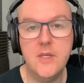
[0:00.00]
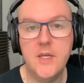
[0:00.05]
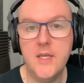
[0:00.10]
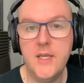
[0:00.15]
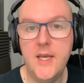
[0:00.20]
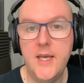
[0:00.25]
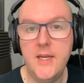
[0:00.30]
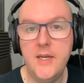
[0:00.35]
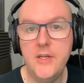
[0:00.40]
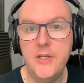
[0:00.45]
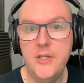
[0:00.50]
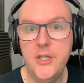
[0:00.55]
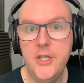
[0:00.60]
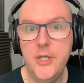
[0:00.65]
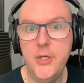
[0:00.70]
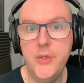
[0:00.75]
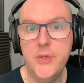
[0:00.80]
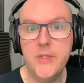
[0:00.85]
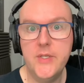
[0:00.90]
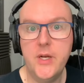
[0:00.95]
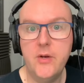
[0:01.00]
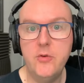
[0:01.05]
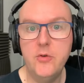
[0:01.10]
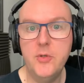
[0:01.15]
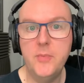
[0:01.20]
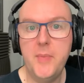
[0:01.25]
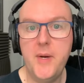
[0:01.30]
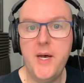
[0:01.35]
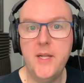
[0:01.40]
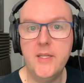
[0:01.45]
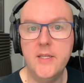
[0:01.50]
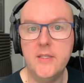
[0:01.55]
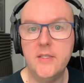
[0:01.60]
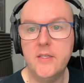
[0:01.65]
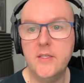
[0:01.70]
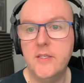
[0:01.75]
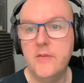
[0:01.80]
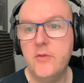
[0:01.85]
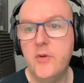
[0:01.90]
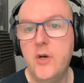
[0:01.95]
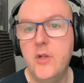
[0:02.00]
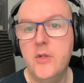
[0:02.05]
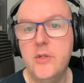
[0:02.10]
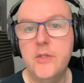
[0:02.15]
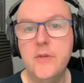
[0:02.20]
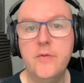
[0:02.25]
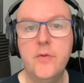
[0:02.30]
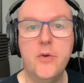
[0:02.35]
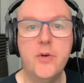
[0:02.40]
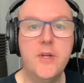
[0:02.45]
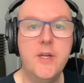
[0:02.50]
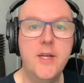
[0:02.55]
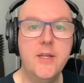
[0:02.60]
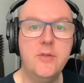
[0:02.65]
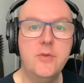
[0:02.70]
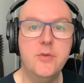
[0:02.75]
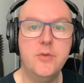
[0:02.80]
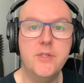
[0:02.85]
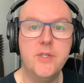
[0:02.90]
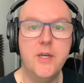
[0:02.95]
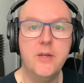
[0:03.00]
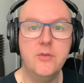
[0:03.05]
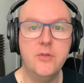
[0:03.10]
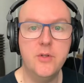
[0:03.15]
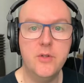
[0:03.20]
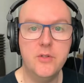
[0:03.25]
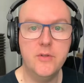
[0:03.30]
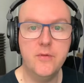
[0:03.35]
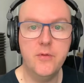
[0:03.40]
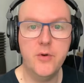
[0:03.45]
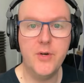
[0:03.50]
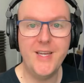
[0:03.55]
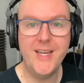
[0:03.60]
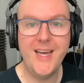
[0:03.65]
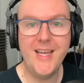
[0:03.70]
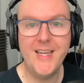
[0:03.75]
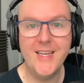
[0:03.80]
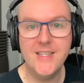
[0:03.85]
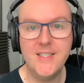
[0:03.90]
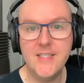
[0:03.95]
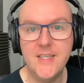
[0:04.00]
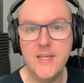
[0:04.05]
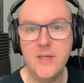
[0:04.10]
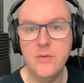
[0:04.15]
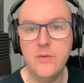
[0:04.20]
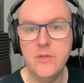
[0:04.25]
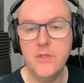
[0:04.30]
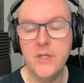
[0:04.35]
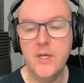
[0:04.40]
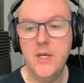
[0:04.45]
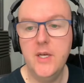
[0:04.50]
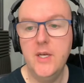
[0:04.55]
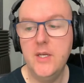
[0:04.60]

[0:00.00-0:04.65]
again, a new sound palette, because I've got a lot of orchestral sounds, a lot of organic sounds.